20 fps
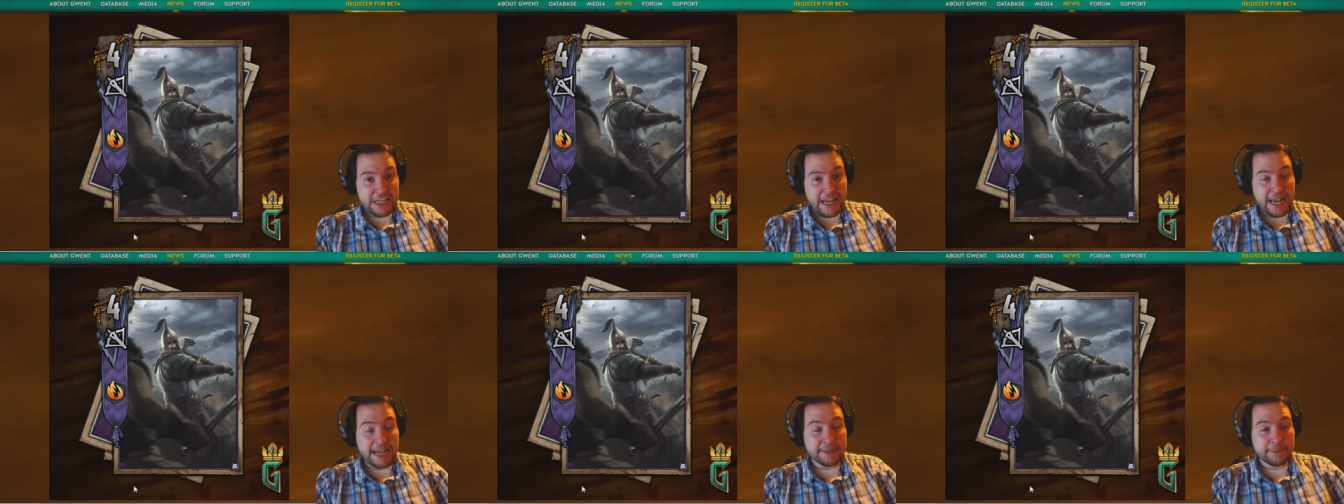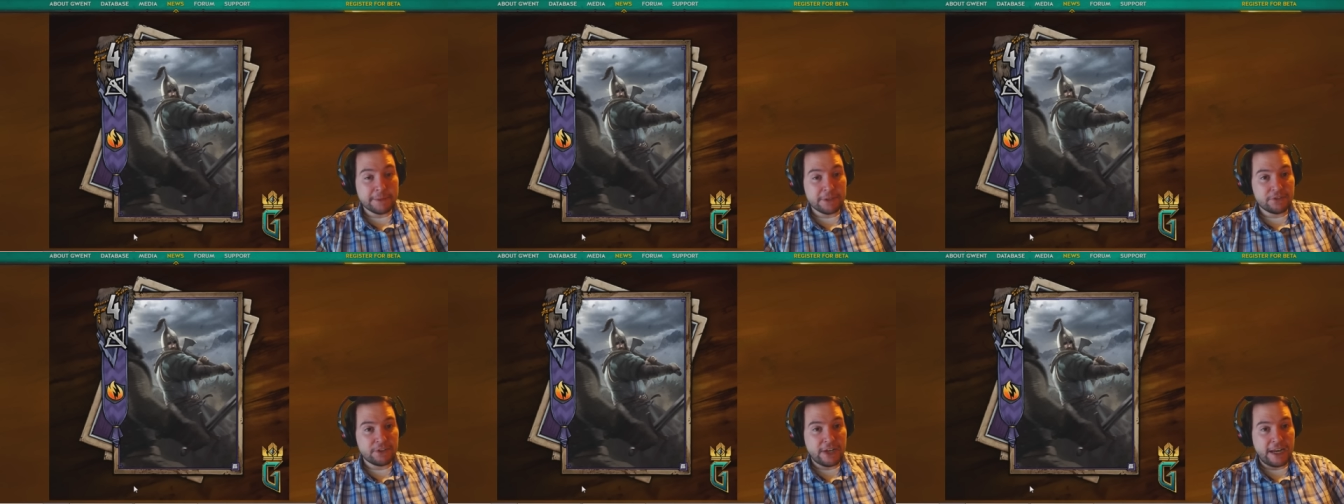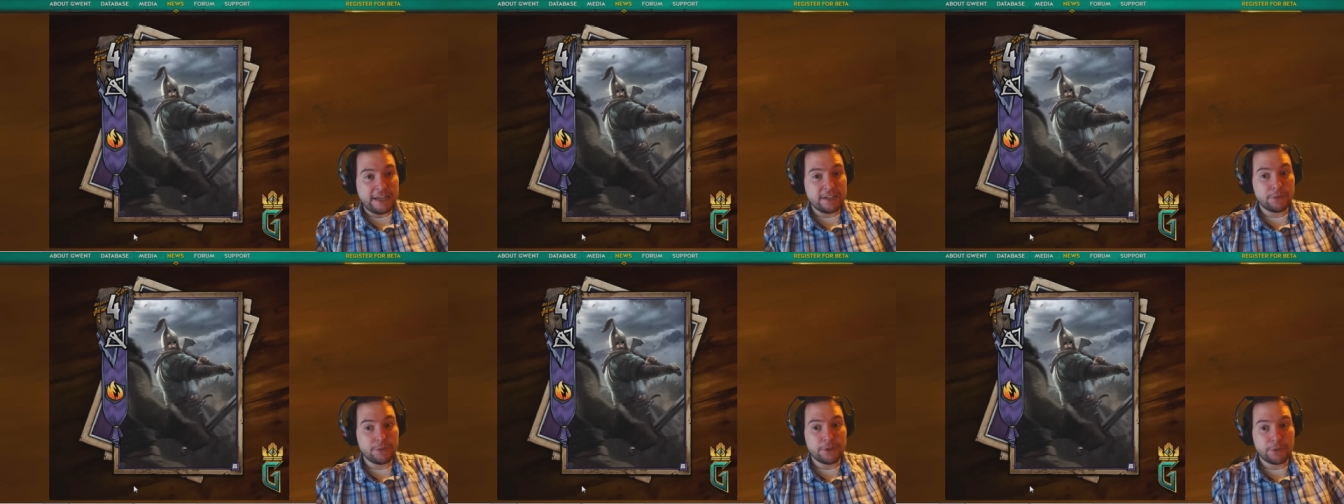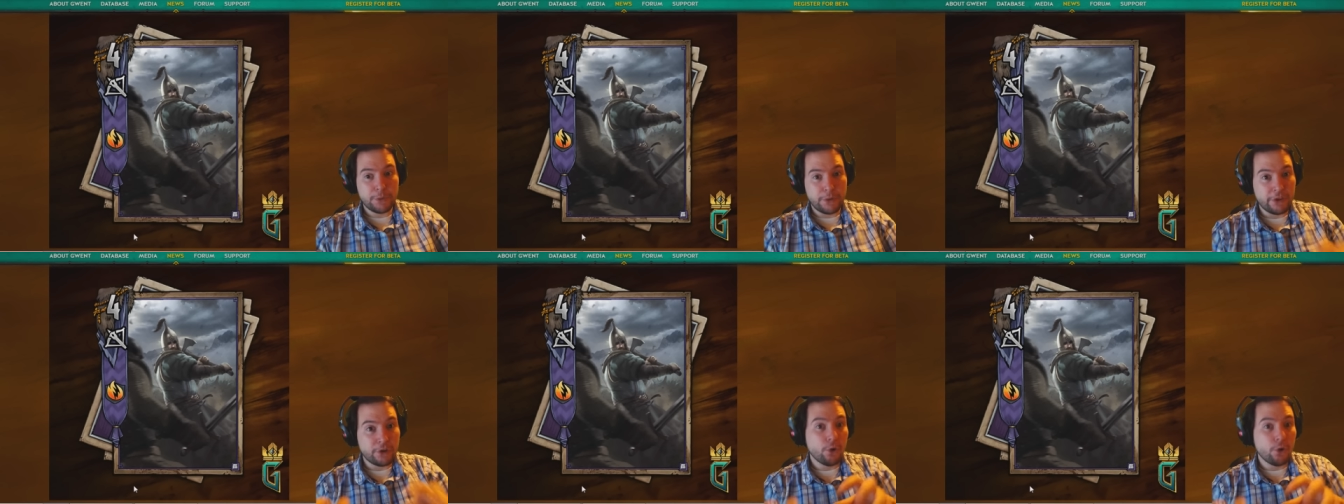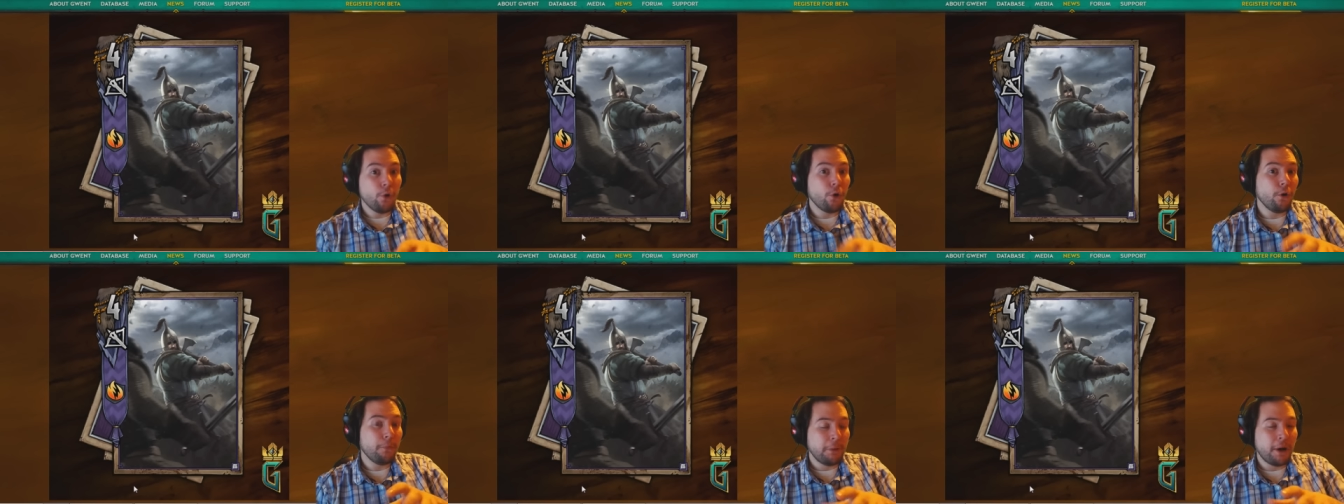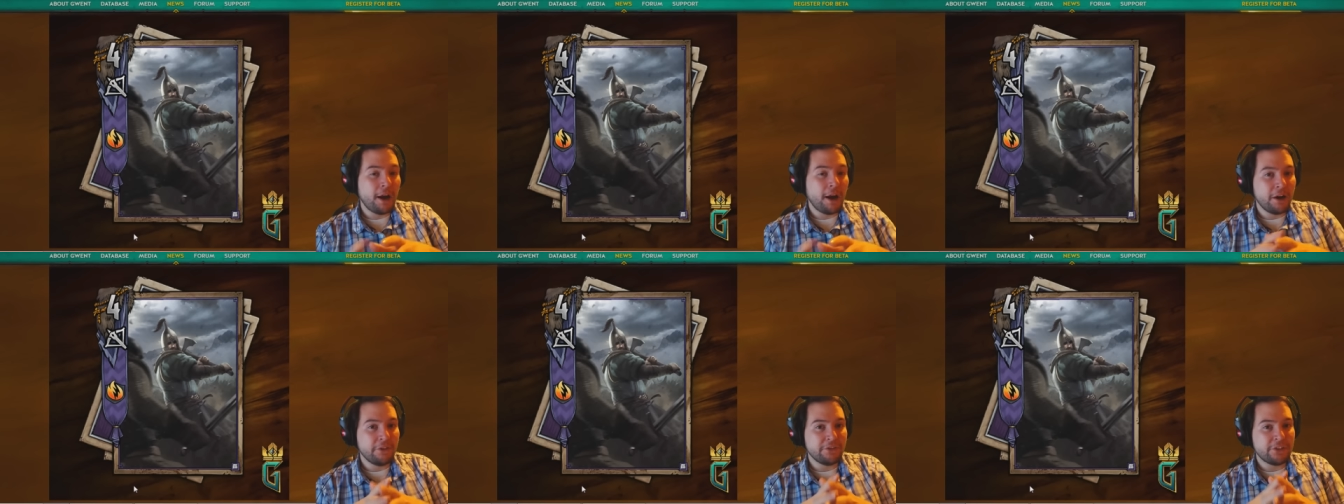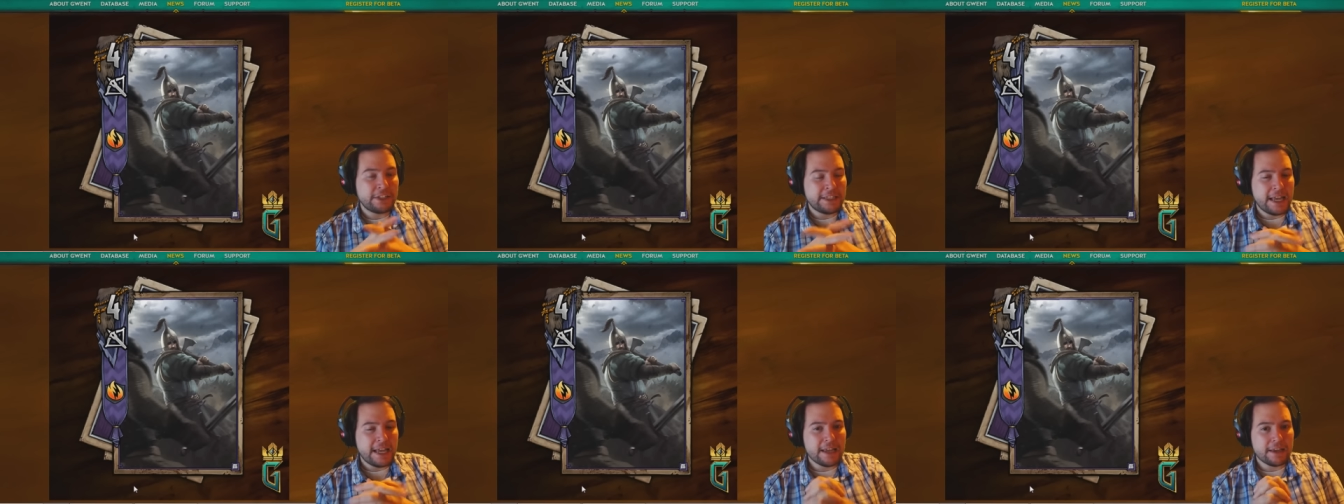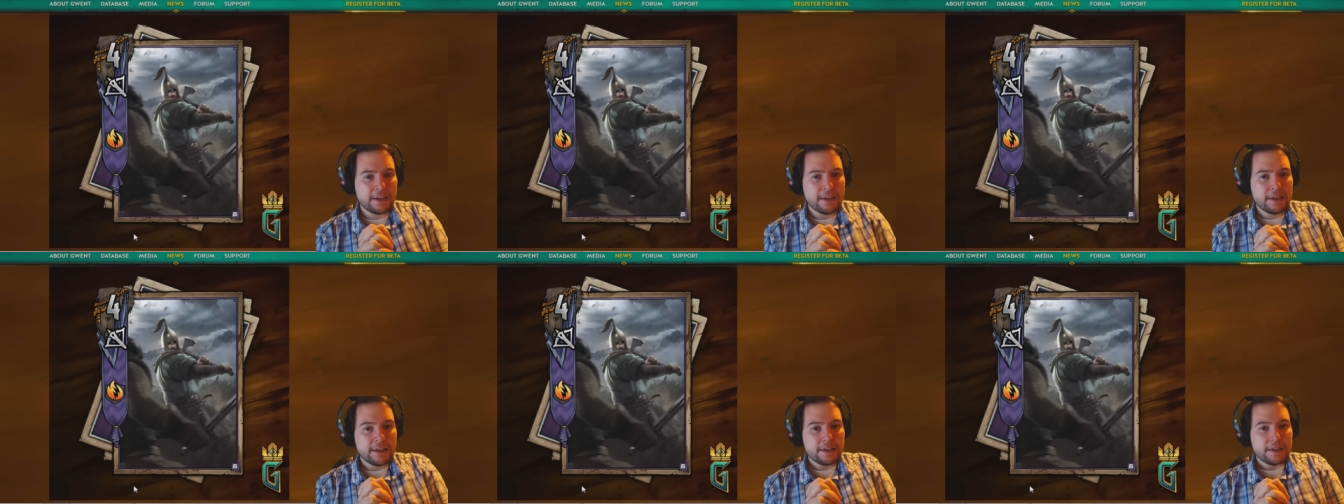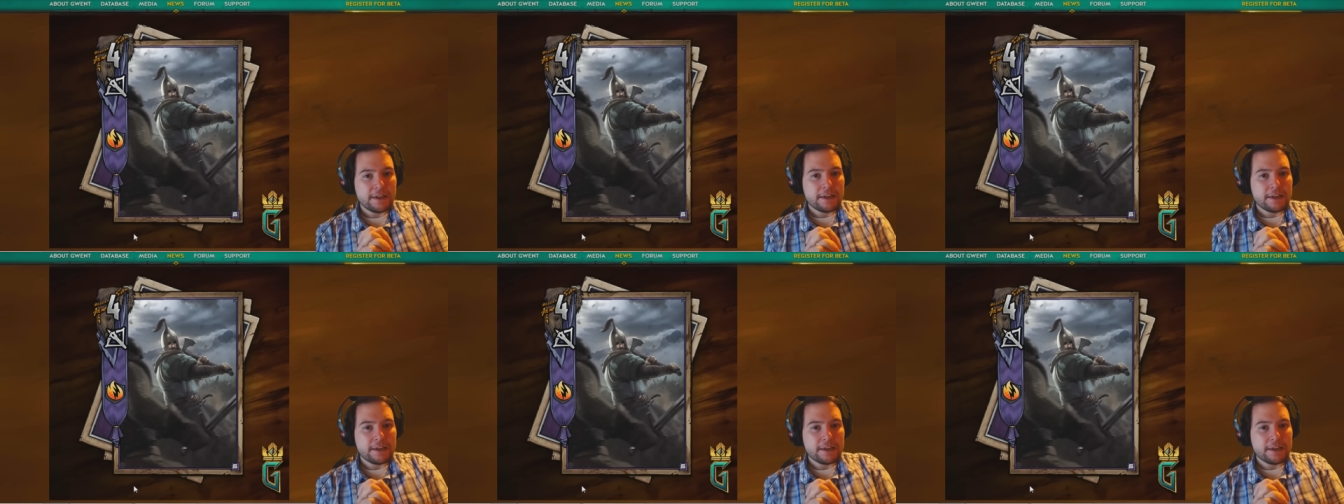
The Axemen have changed, which were the core part of the deck.